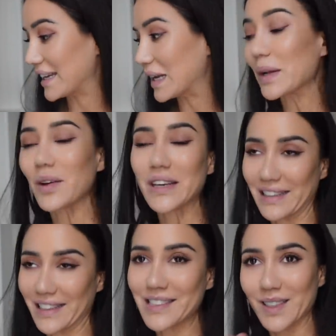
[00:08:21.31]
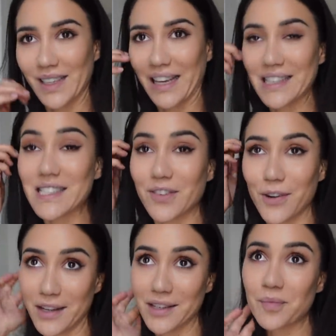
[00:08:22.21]
Not hideous, okay, it's
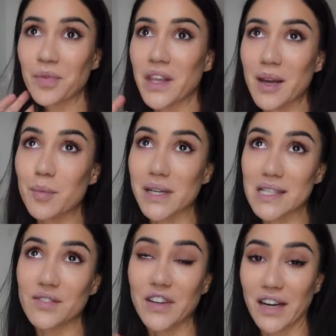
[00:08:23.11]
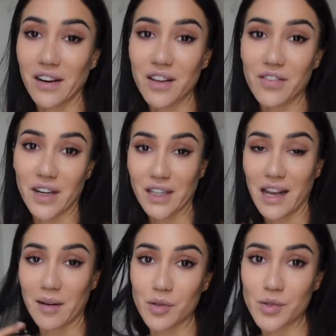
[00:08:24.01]
fun, but it's very, very
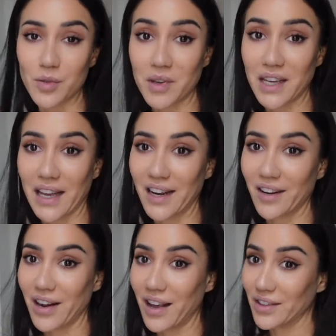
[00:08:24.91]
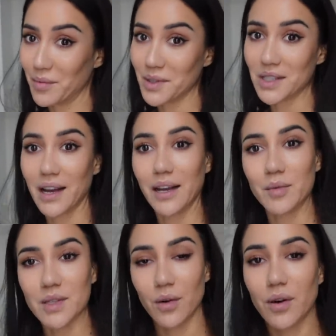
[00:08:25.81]
time consuming, and I don't have that much
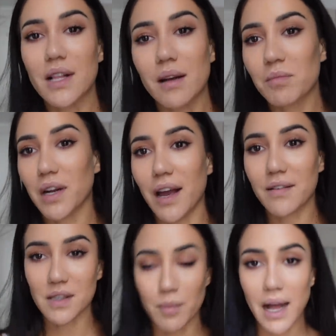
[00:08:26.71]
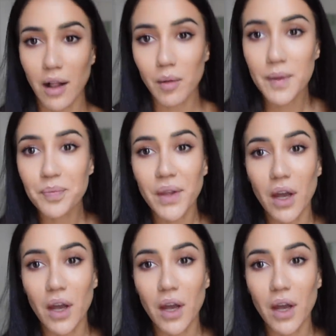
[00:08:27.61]
time, so I'm gonna have some help.